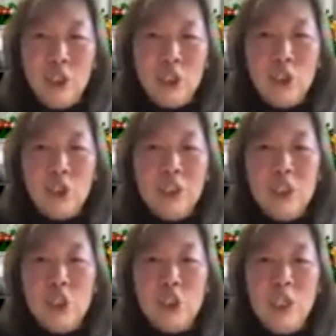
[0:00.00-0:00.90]
Shouldn't
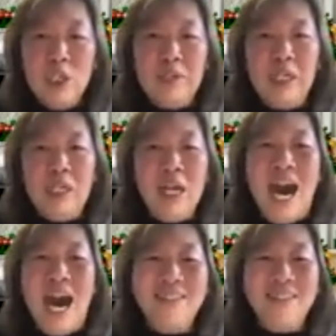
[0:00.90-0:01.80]
she be
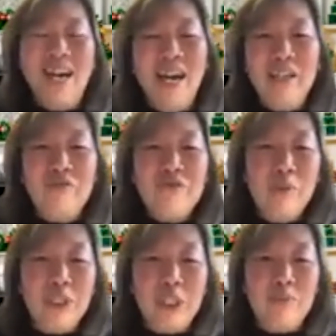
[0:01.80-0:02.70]
untied
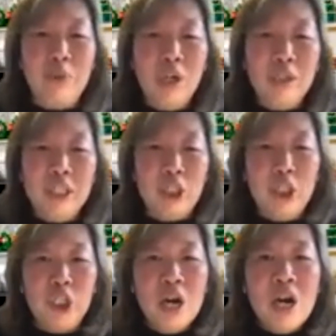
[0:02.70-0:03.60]
from this
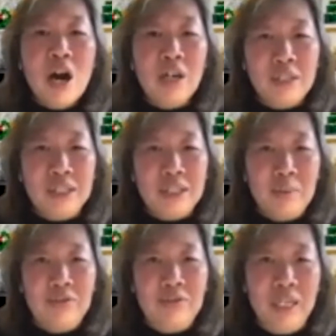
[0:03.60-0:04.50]
bondage on the
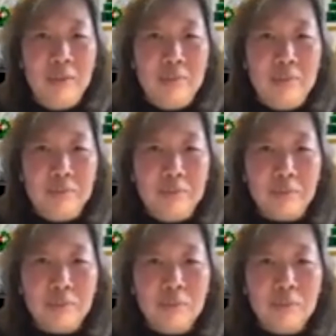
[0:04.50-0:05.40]
Sabbath day?
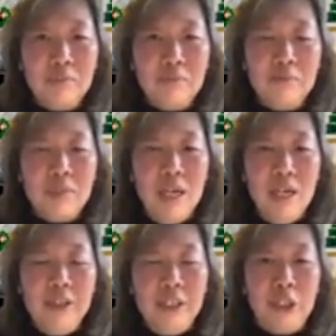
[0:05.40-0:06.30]

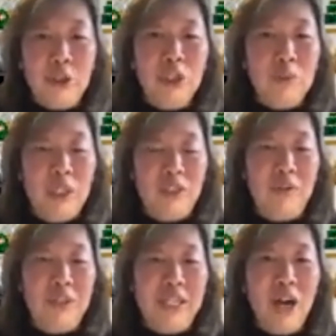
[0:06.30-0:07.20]
I think the story speaks
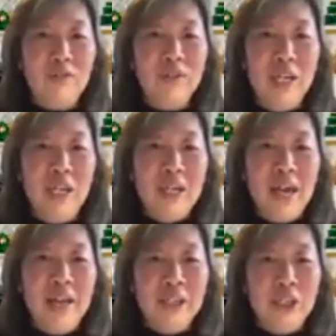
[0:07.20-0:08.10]
for itself,
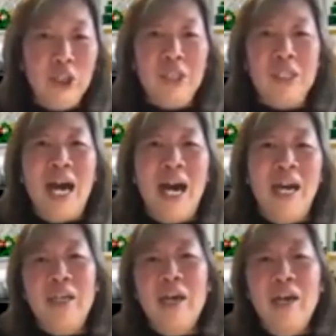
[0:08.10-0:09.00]
and Jesus'
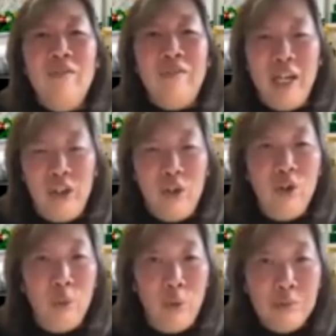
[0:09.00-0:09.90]
high value
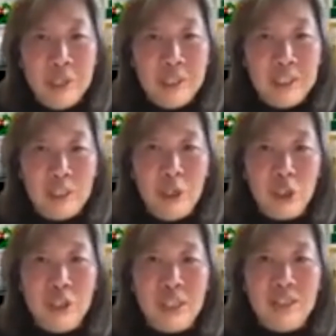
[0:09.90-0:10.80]
of women is
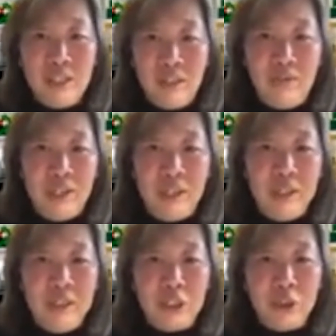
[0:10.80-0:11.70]
especially significant
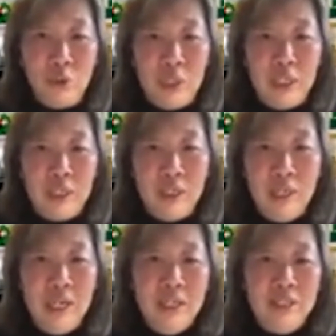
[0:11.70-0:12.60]
in this story here.
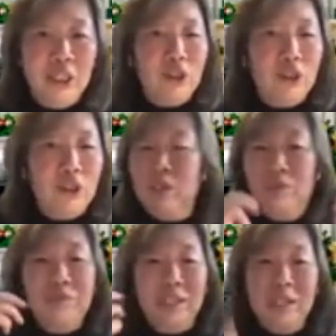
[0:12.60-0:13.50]
The story
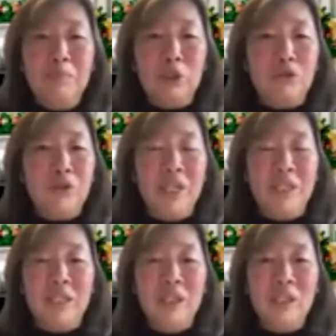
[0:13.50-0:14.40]
vividly
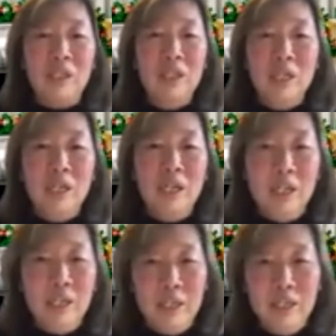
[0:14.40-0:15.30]
portrays,
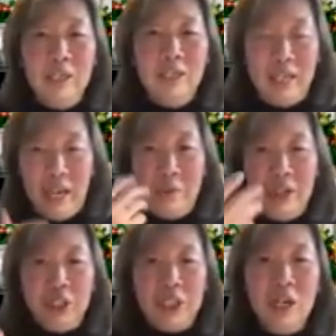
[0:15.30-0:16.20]
I
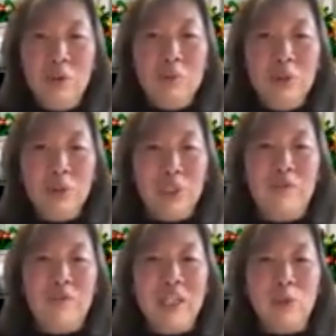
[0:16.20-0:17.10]
read just now, a woman who's
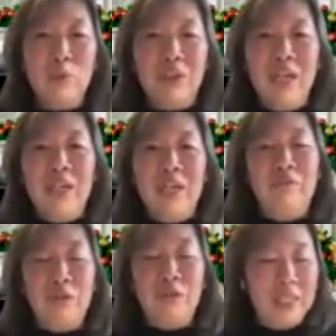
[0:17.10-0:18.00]
faced with an
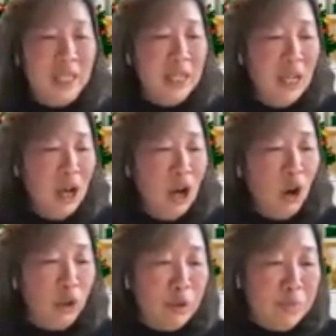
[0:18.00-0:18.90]
infirmity
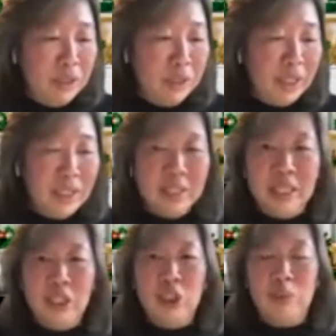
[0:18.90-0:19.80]
or crippled in the
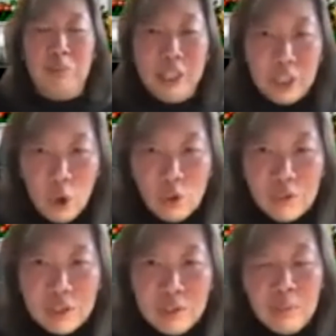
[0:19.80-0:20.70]
sense that she's bent
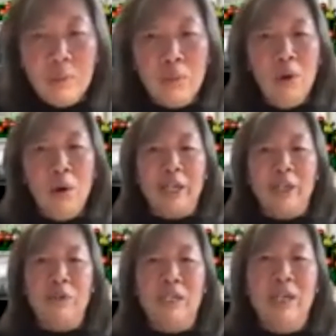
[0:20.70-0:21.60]
over, more
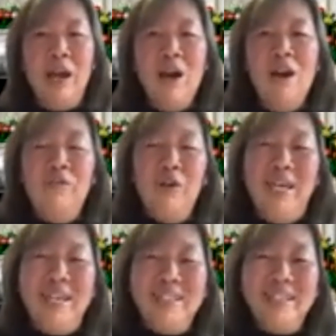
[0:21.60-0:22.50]
accurately, for
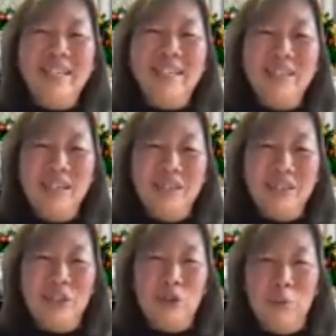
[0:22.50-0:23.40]
18
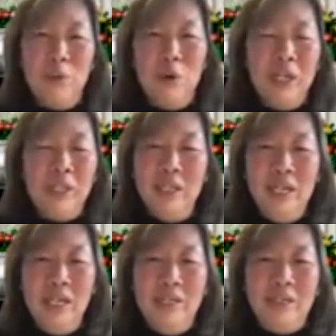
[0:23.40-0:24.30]
years, to the point
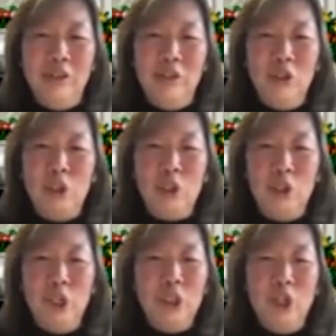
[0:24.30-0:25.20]
that she
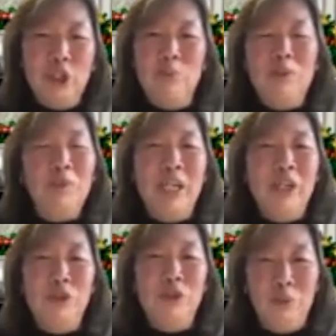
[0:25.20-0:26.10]
could not talk to people
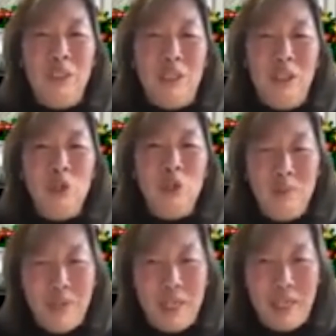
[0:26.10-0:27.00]
like a normal human
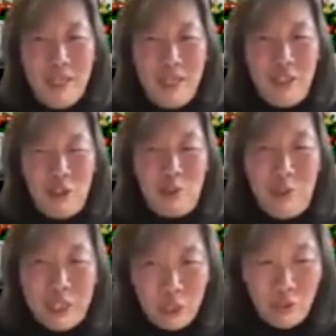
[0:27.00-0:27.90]
being, just
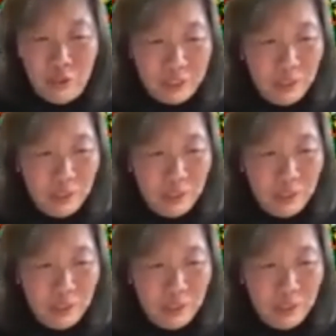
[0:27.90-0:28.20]
bent over.